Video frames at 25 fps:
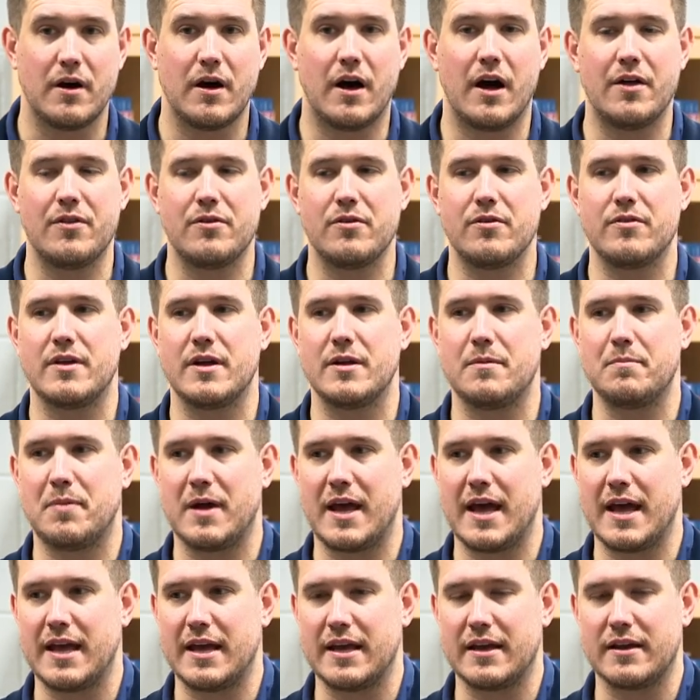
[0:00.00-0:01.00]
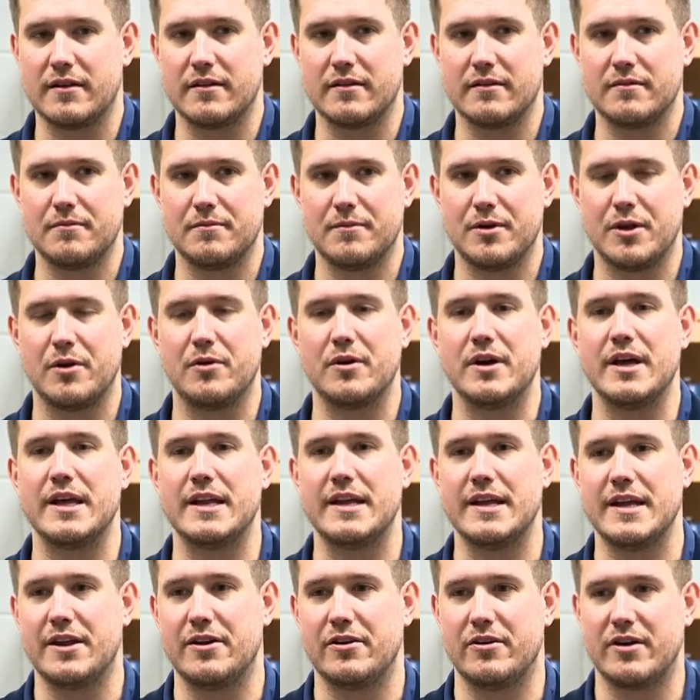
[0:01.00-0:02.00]
other than paying, you know,
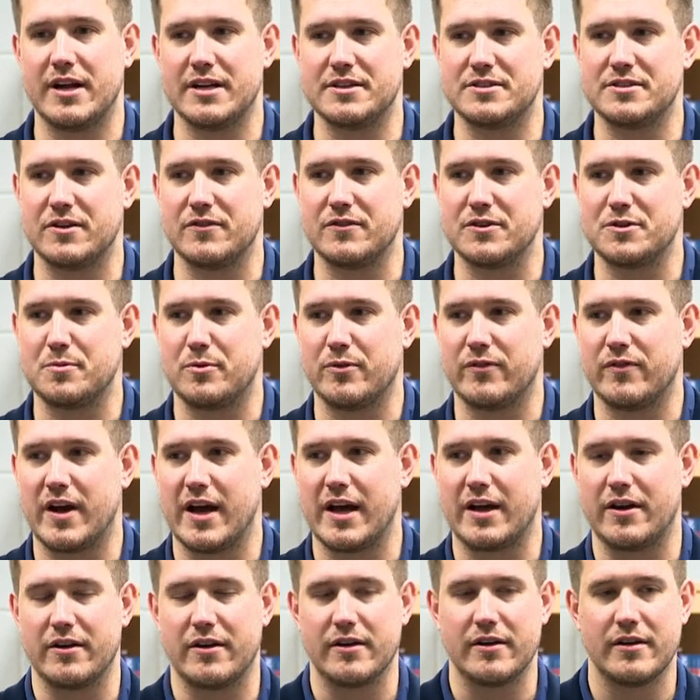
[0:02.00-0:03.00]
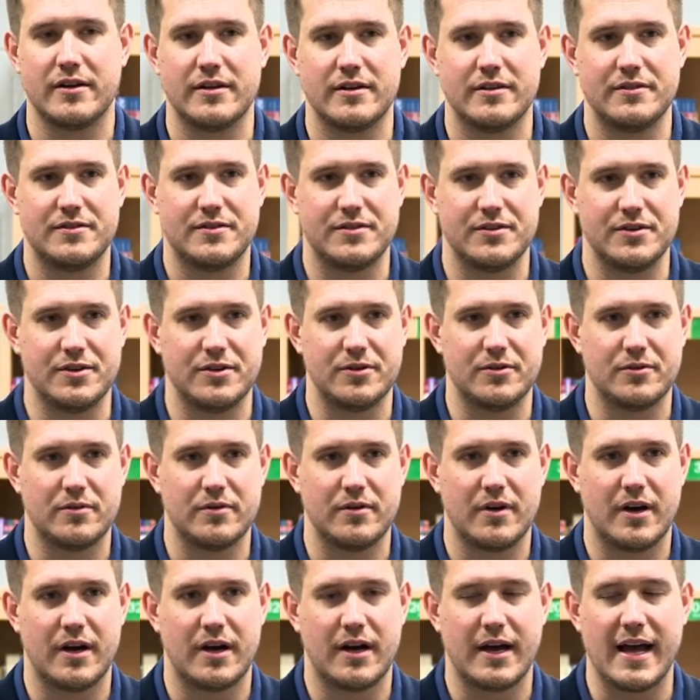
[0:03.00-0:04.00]
an internet service provider to
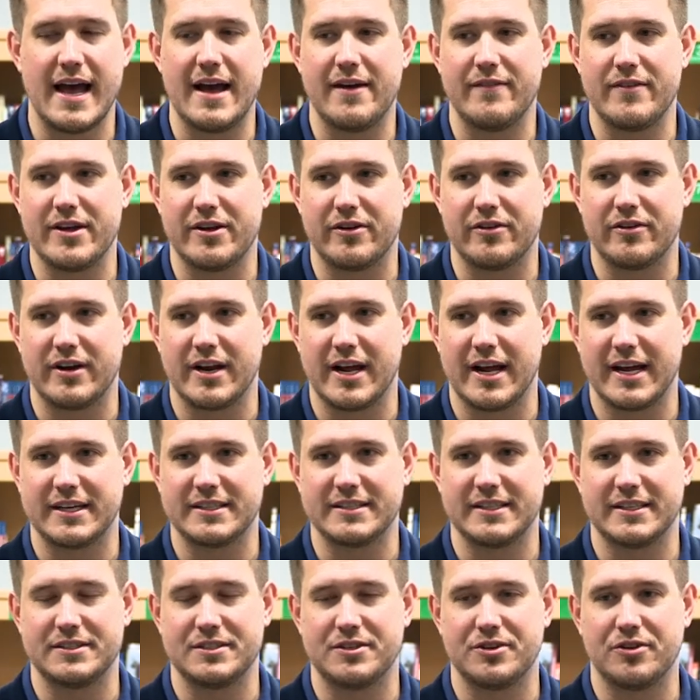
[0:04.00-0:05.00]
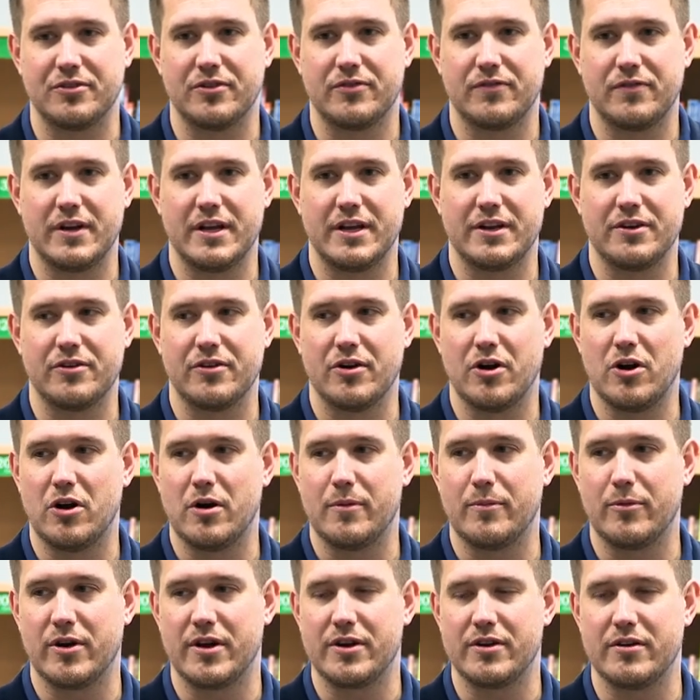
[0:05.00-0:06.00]
uh, have internet access in your in your
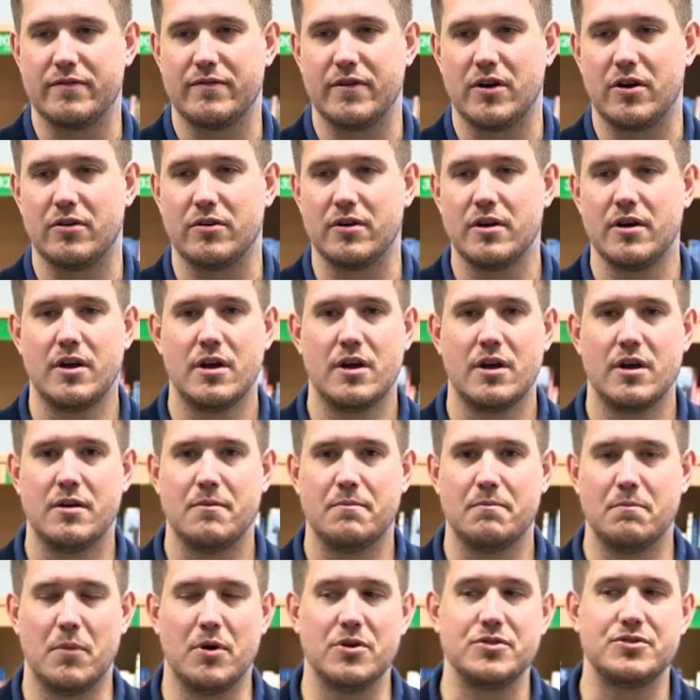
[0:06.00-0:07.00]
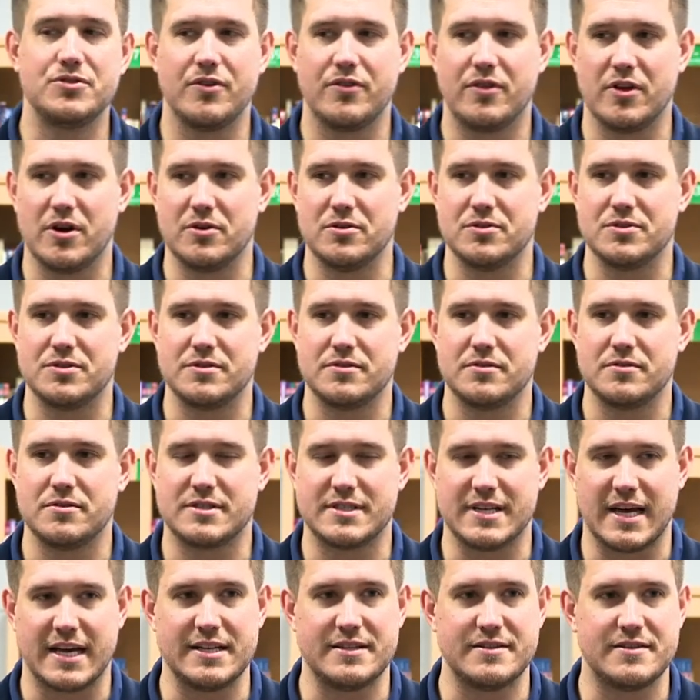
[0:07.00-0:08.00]
home or on your phone, most of those
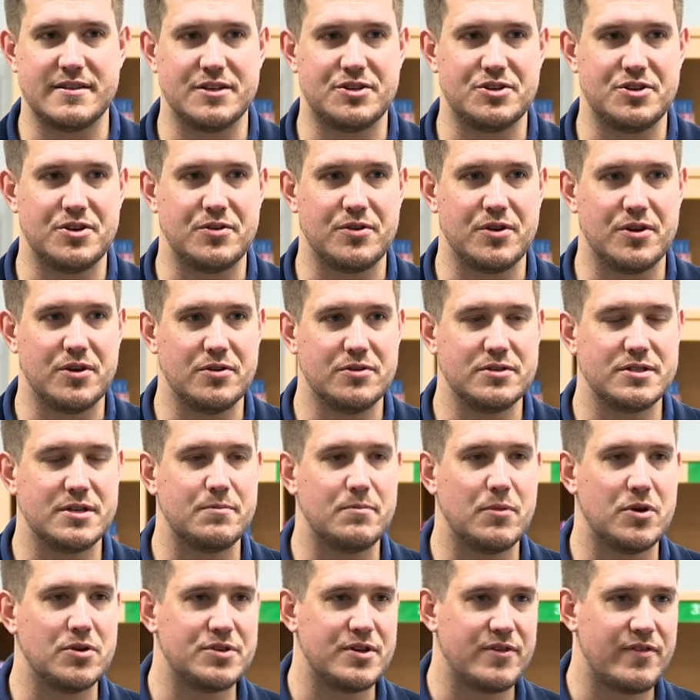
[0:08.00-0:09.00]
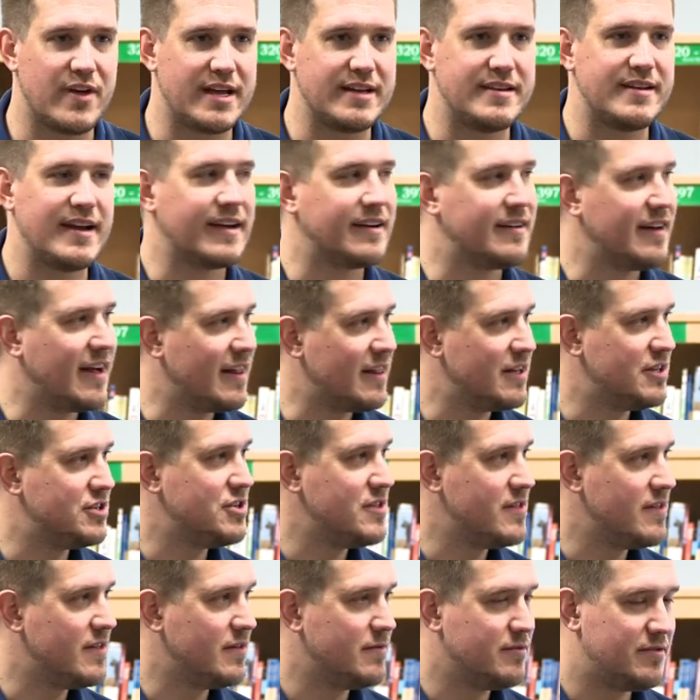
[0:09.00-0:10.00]
sites that you use and most of that technology
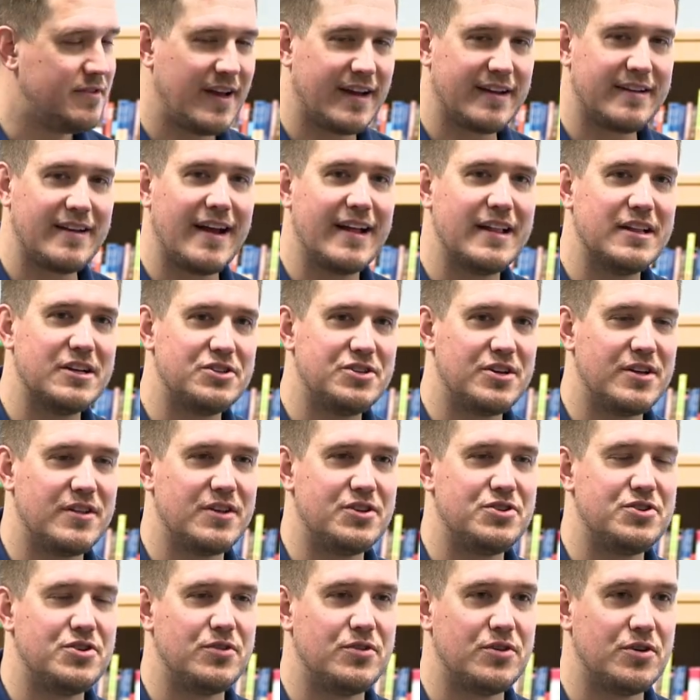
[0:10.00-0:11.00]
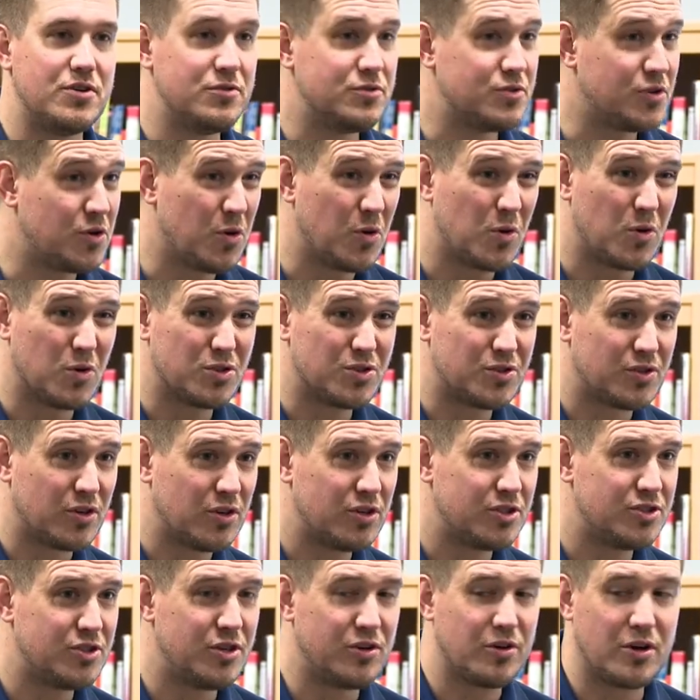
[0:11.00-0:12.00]
technology that you use, Google
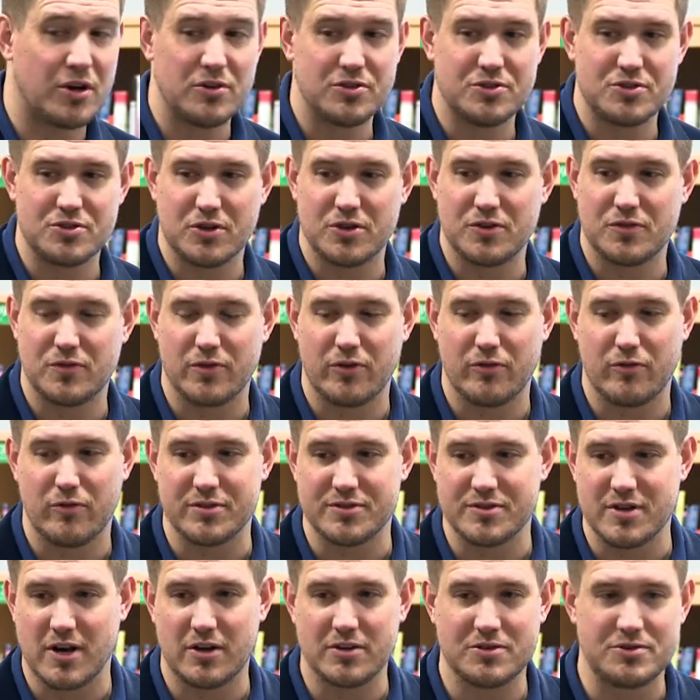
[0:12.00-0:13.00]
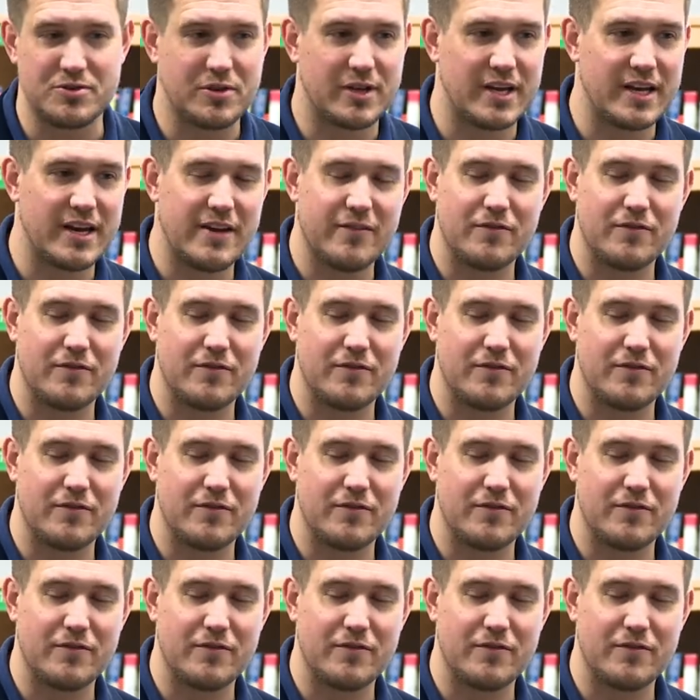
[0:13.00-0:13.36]
search, you go search for results, you get